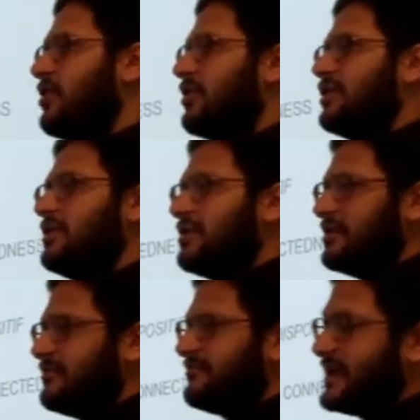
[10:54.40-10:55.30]
or
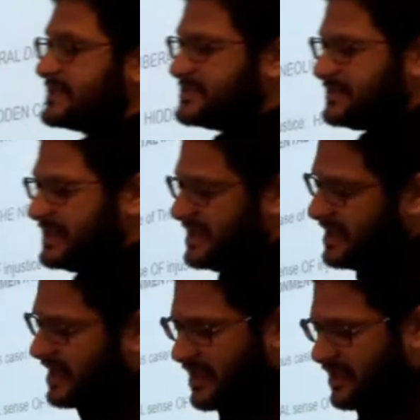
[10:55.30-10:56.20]
a factory.
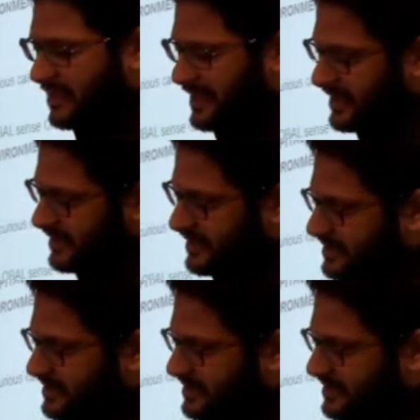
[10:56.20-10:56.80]
There,